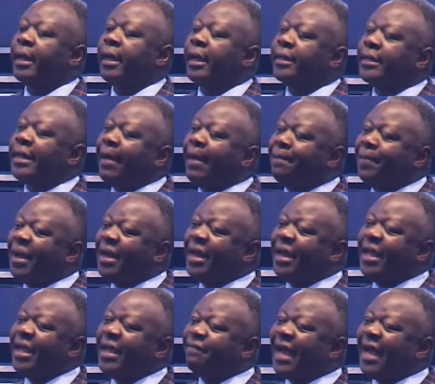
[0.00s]
The
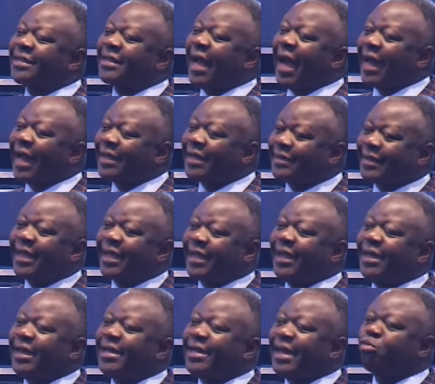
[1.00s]
believers are
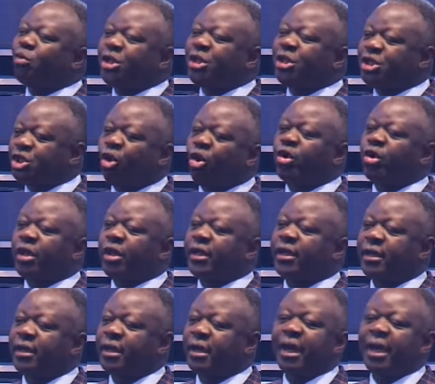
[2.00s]
taking that which is holy
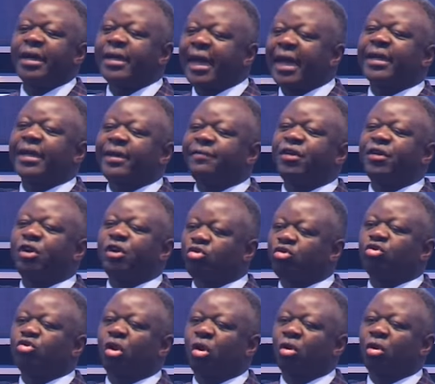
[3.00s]
and they are giving it
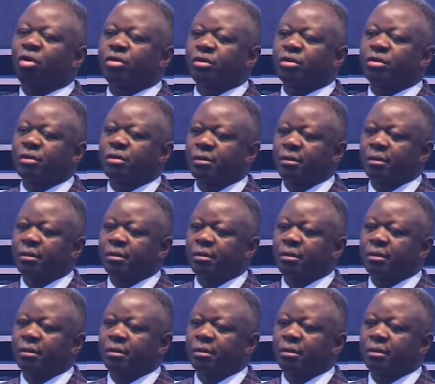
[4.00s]
to dogs.